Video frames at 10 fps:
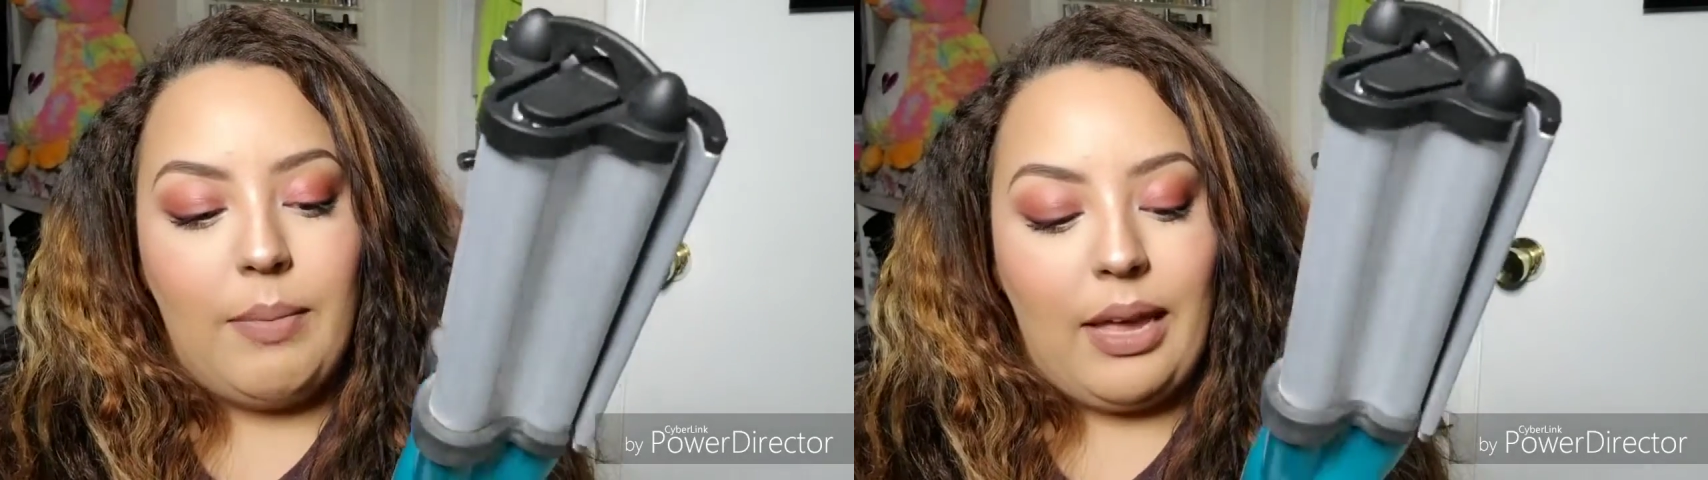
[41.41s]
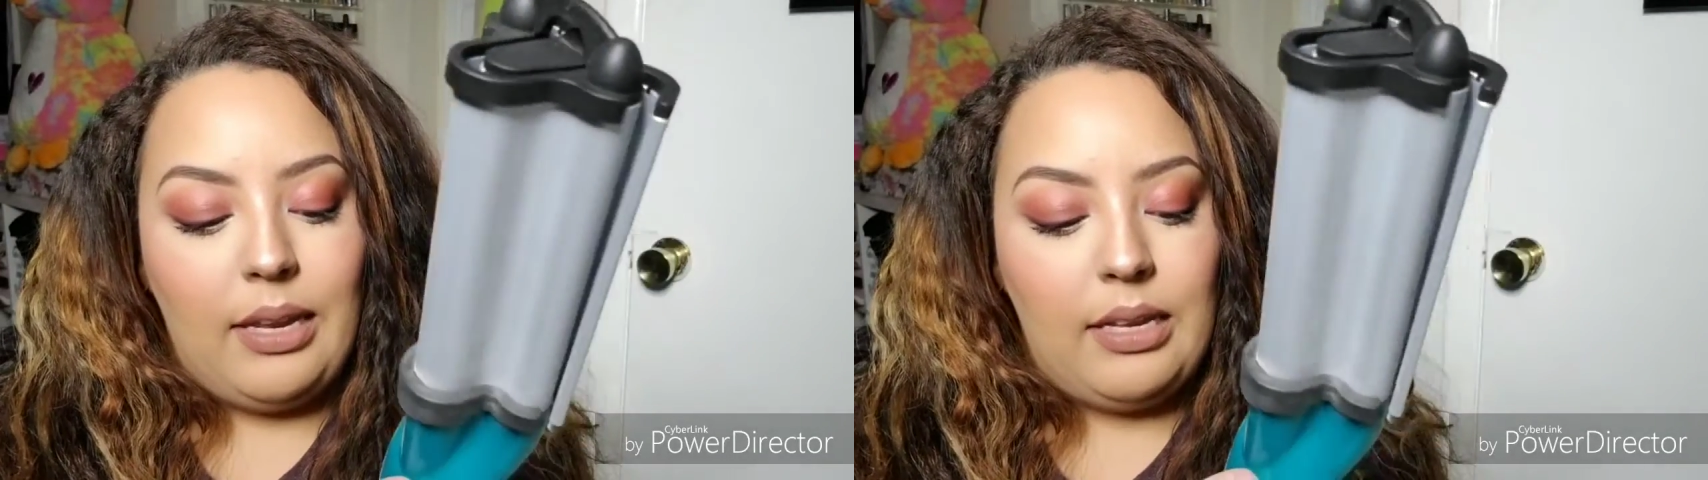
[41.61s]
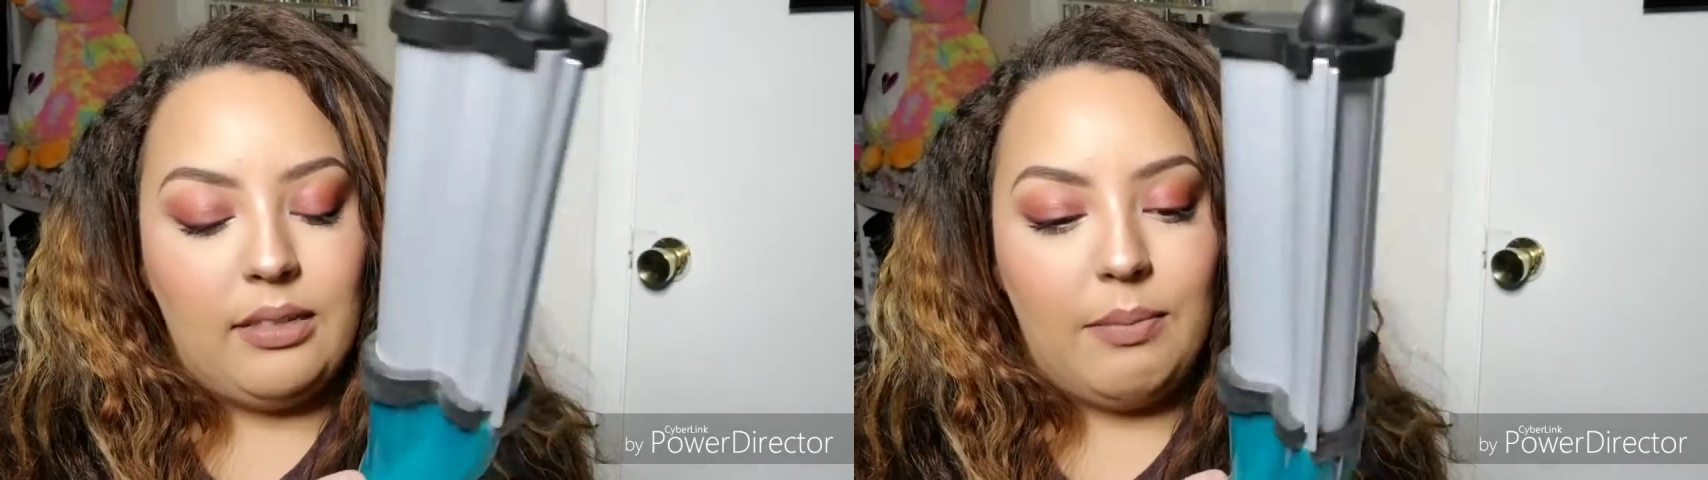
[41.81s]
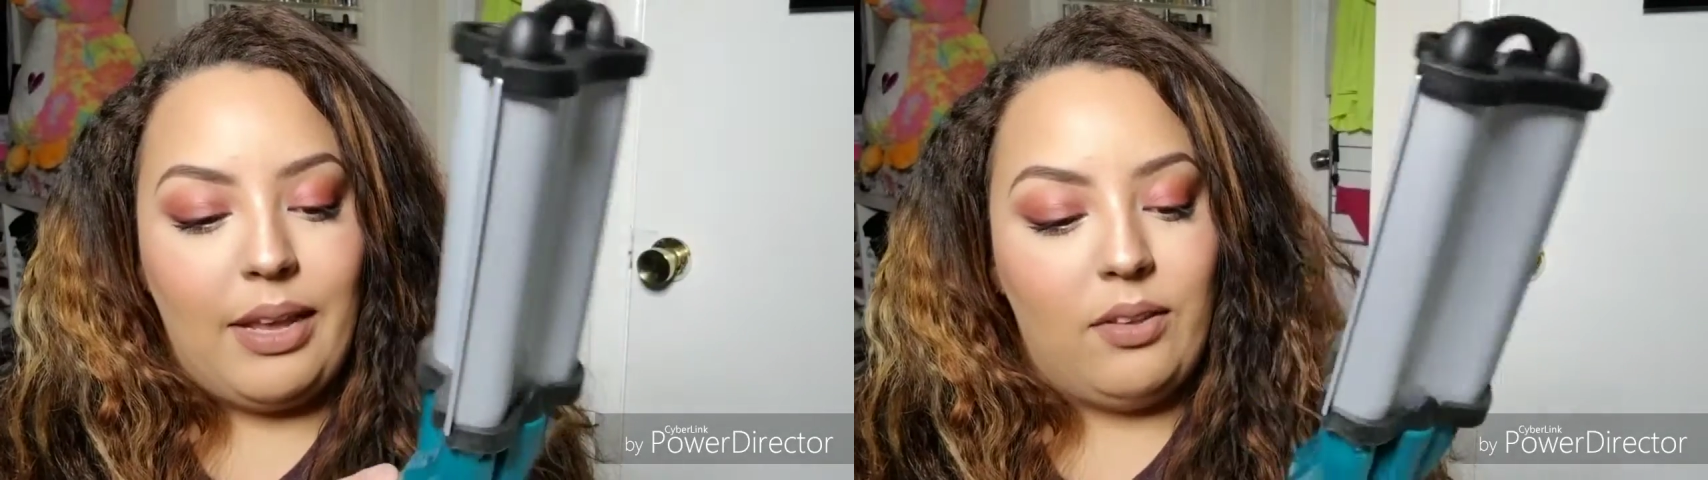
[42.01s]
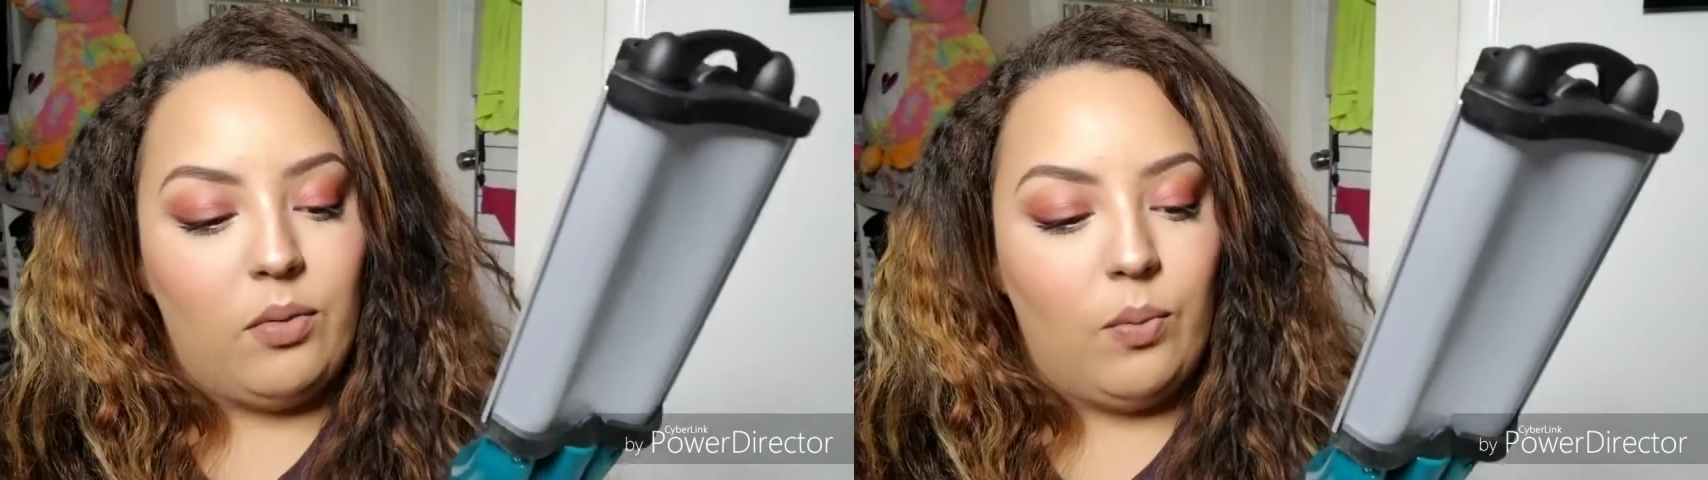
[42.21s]
mechanism
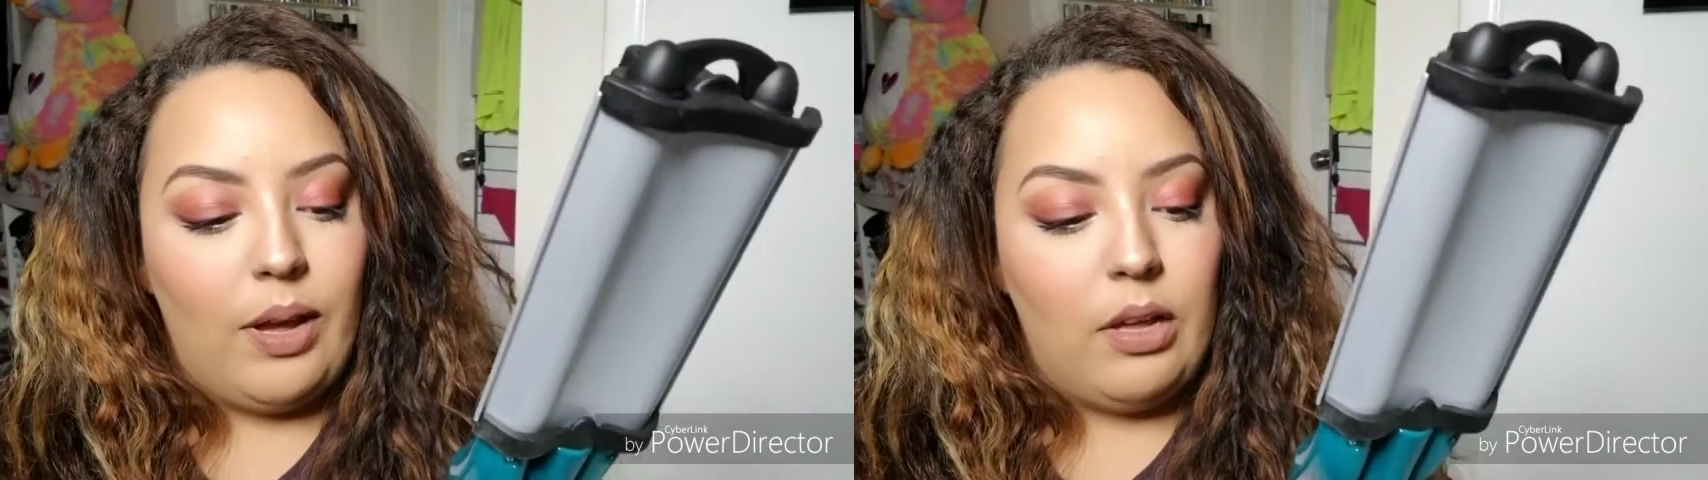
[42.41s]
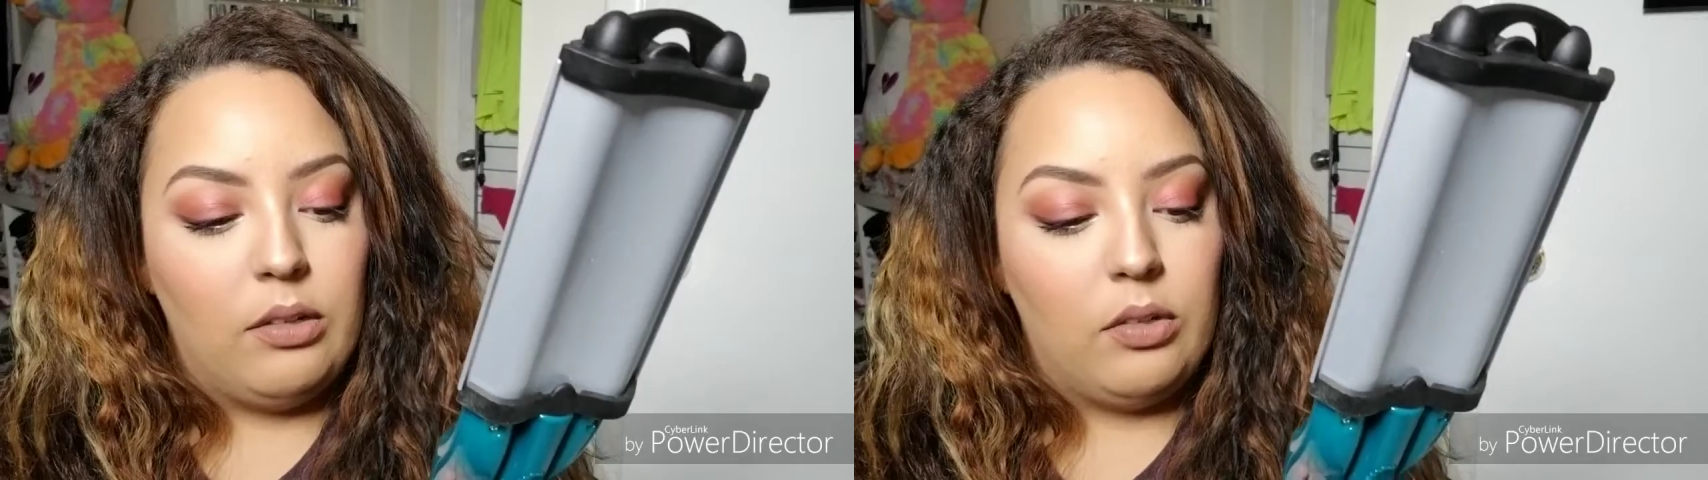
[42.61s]
as well,